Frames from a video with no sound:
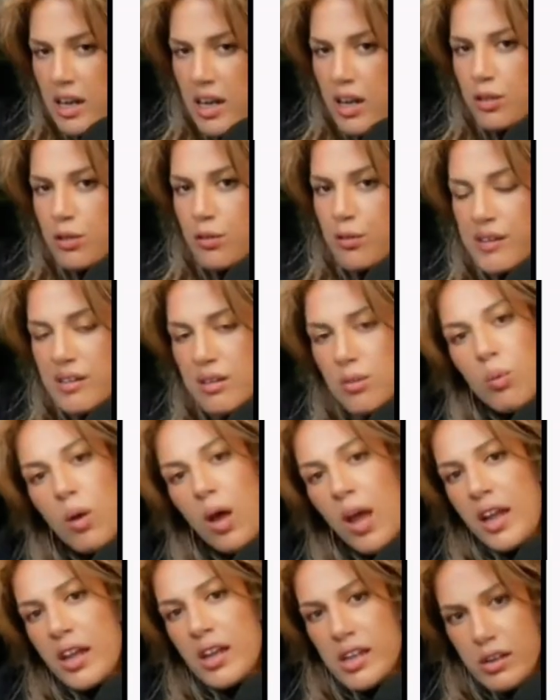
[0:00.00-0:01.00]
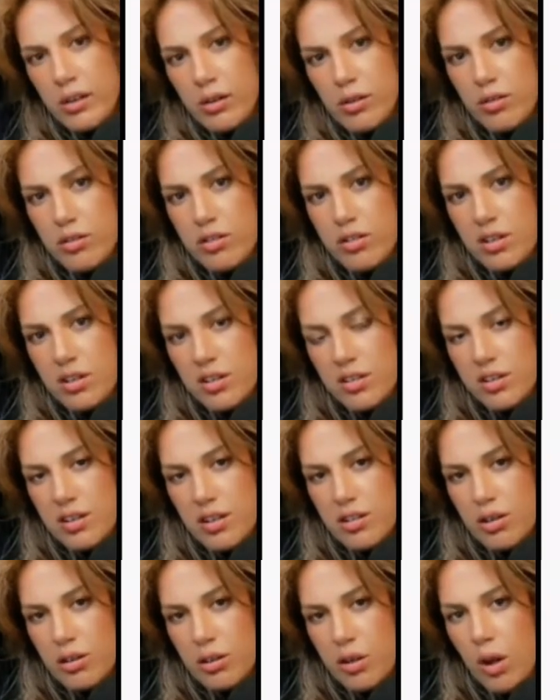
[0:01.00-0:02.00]
The reason why I used
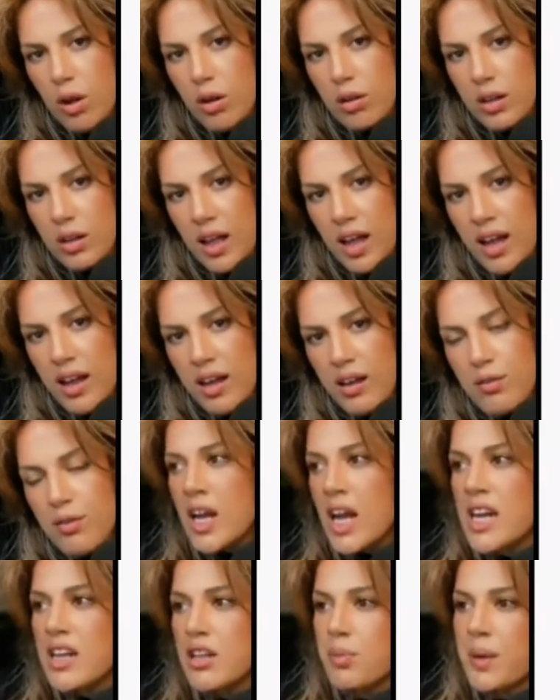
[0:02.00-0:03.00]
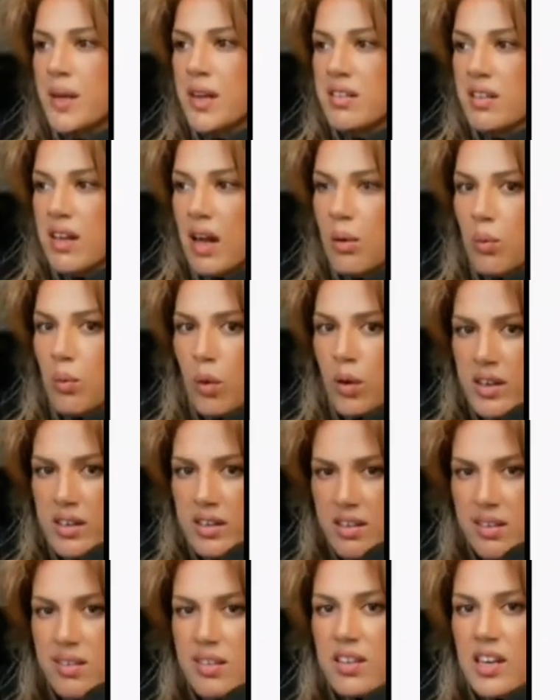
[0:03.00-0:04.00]
such a long live is because I wanted
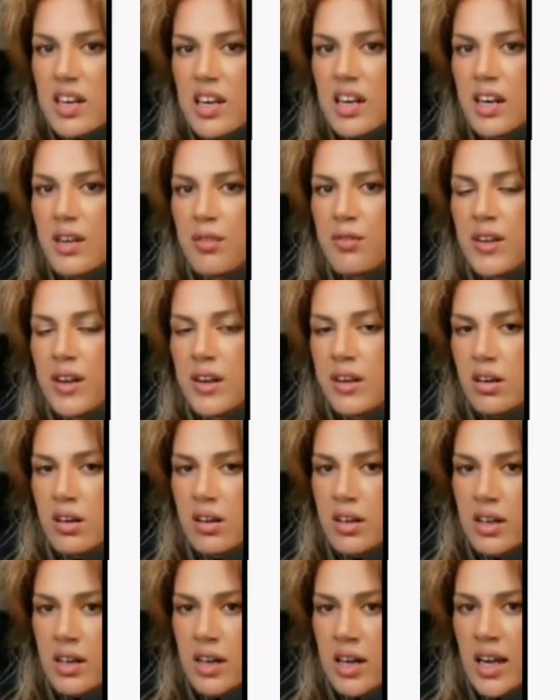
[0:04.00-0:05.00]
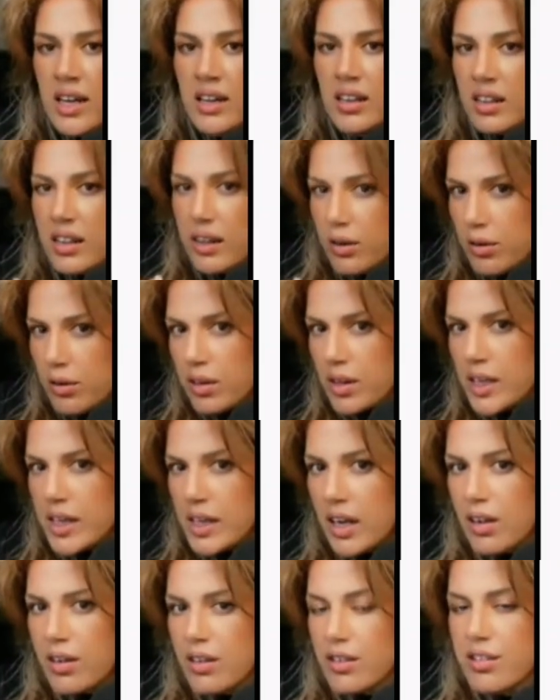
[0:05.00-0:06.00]
to see if it could literally
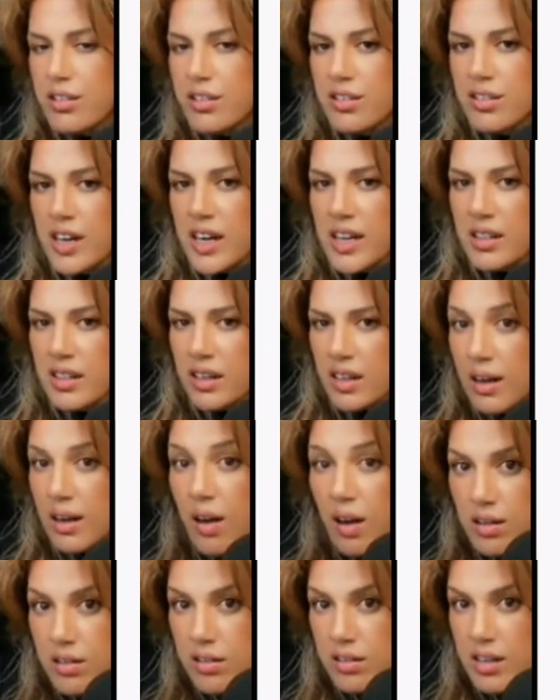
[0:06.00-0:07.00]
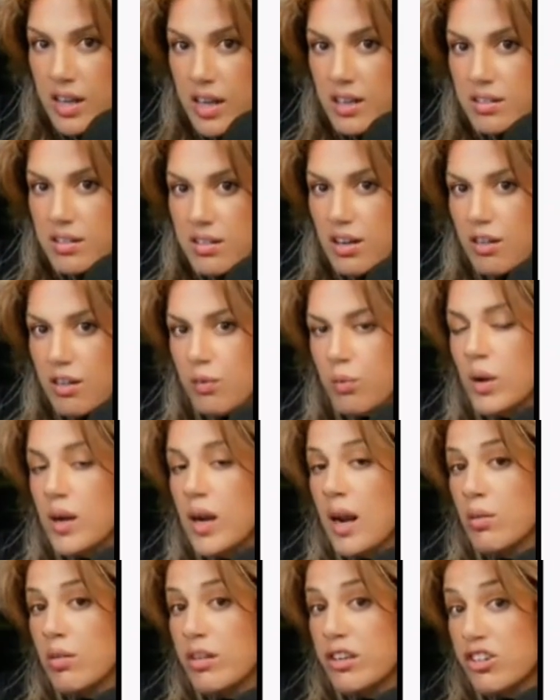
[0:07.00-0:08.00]
understand the context of what
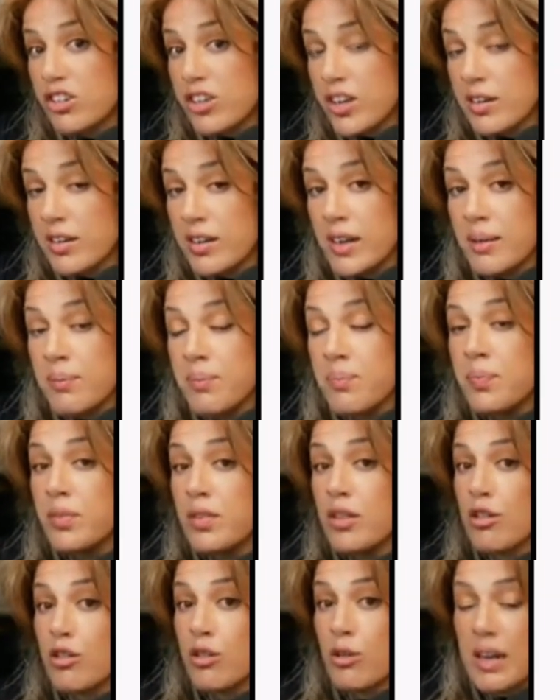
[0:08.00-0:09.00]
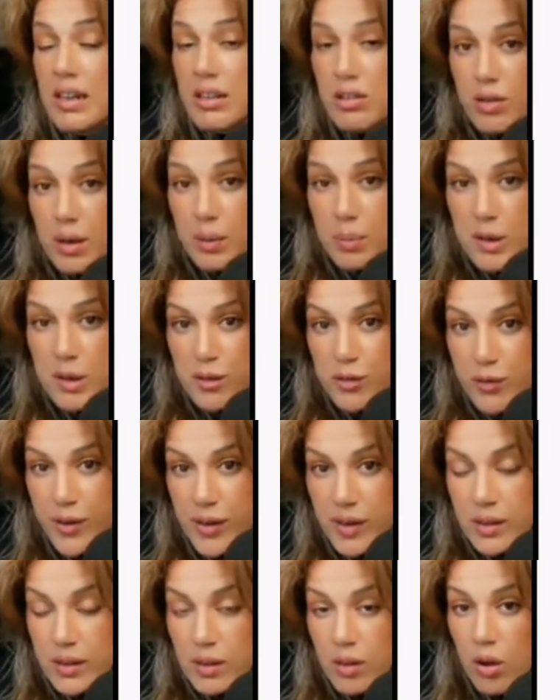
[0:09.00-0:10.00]
I was sharing. The transcript is
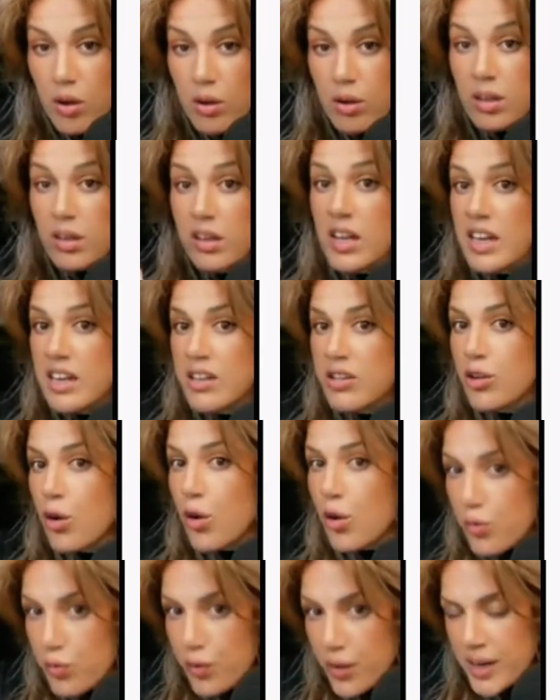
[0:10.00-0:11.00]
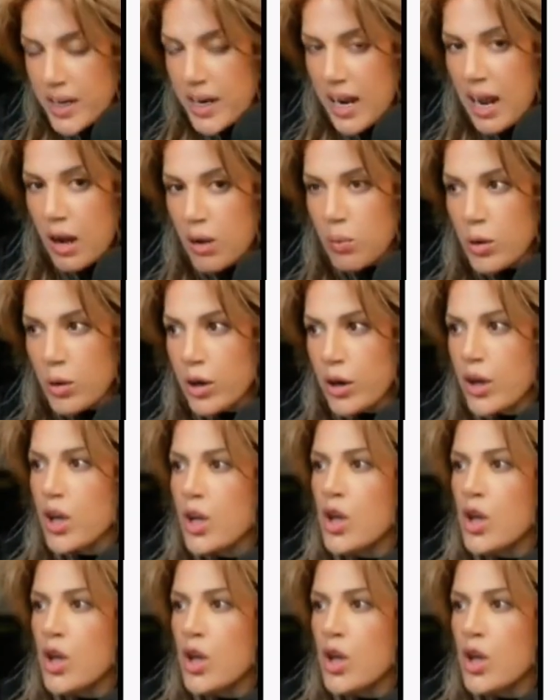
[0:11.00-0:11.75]
very long. It's over an hour.